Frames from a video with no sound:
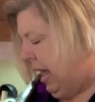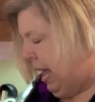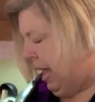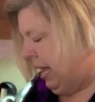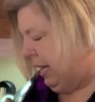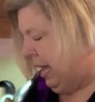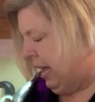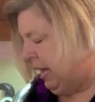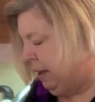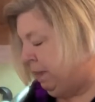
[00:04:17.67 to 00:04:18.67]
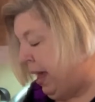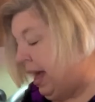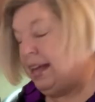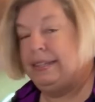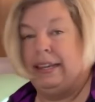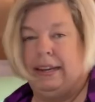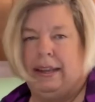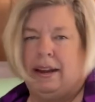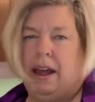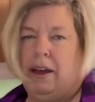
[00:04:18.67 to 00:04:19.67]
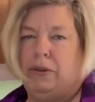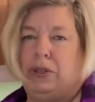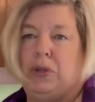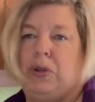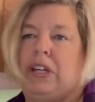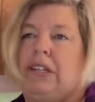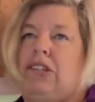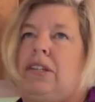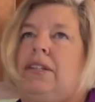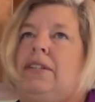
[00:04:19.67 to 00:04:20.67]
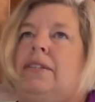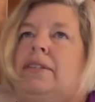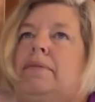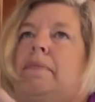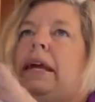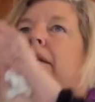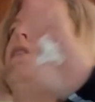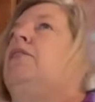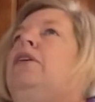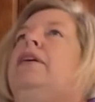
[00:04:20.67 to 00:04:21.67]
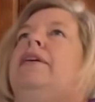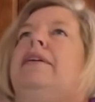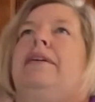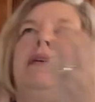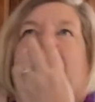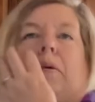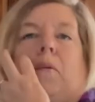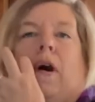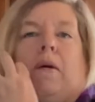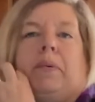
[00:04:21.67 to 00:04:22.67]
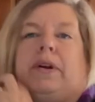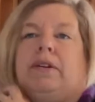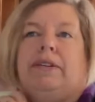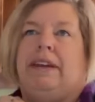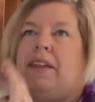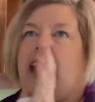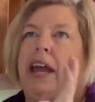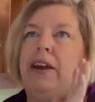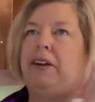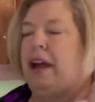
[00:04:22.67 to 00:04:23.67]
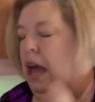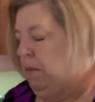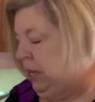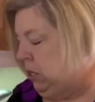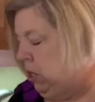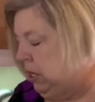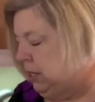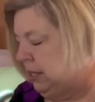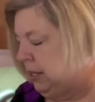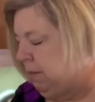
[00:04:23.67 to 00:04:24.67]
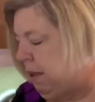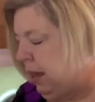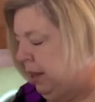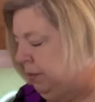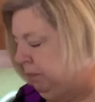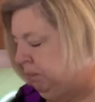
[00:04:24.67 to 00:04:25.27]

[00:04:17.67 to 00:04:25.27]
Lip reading: And passing it, oh, you could just smell the Whopper in the air. I mean, you could just smell it.